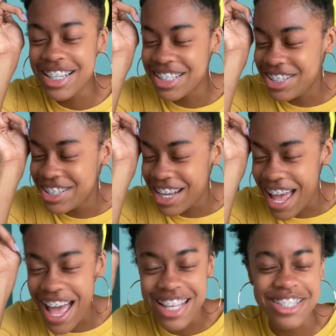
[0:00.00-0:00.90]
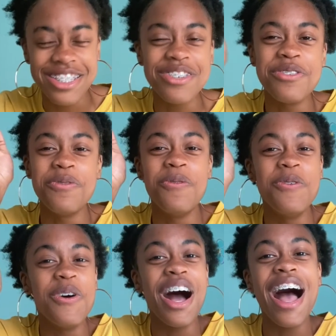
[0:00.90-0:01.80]
Jazz, you
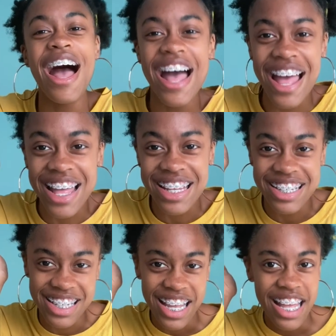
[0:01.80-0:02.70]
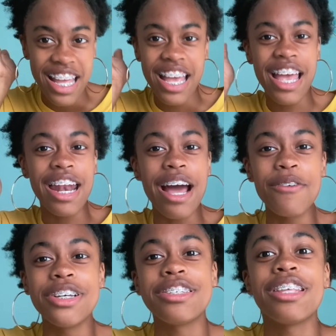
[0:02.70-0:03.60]
won. And I
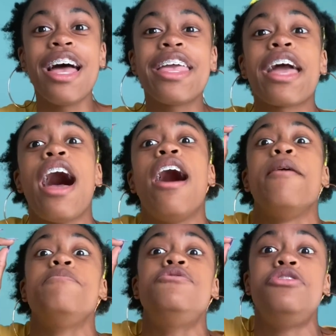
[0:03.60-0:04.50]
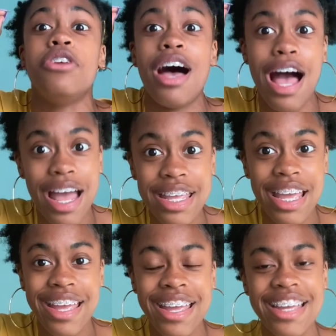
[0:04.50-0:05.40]
was like, I'm
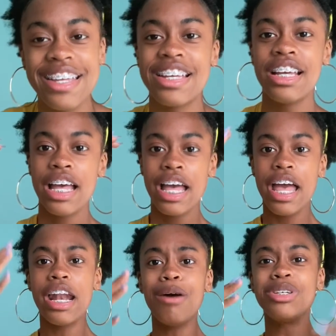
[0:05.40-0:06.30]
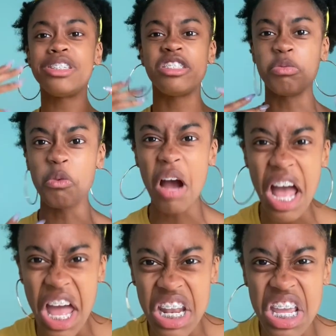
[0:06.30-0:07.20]
dying. And I was
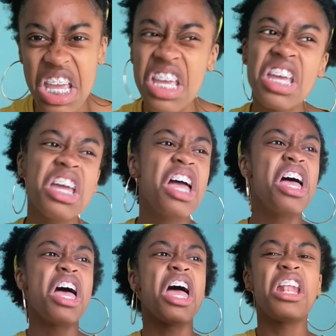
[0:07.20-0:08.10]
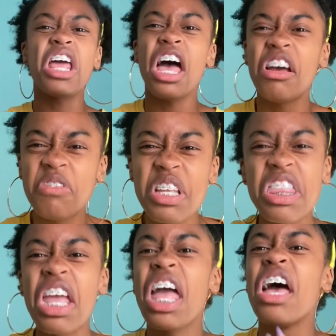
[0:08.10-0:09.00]
sweaty. And
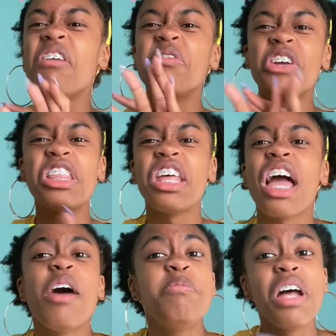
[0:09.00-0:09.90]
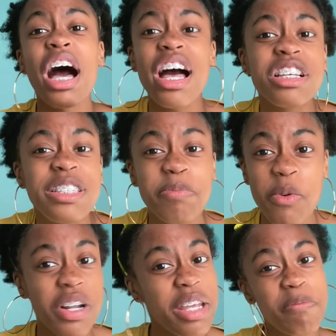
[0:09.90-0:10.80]
everything. I'm not a
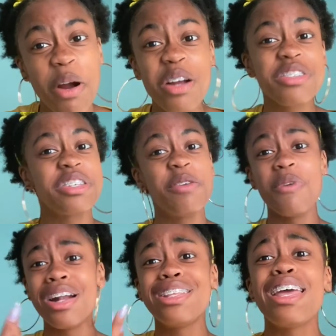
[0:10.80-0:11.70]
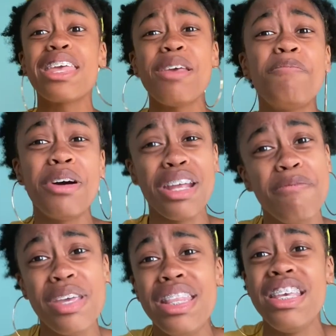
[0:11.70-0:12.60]
sporty person. Why do they keep putting
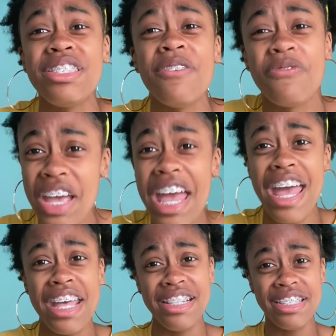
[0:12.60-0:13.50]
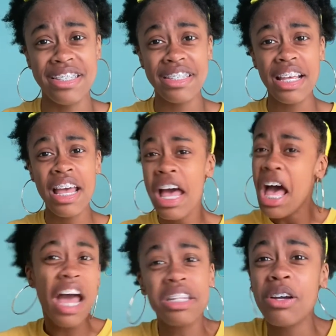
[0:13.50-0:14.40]
me in these events?
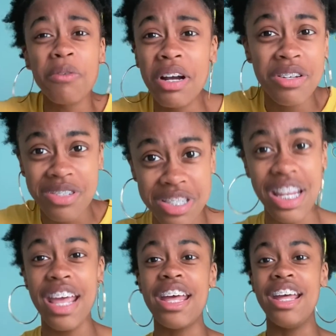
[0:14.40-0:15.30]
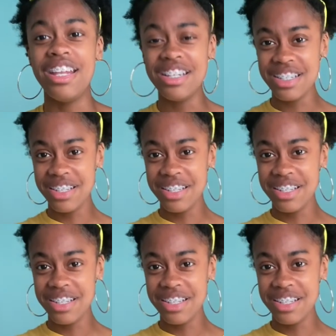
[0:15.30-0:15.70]
I don't understand.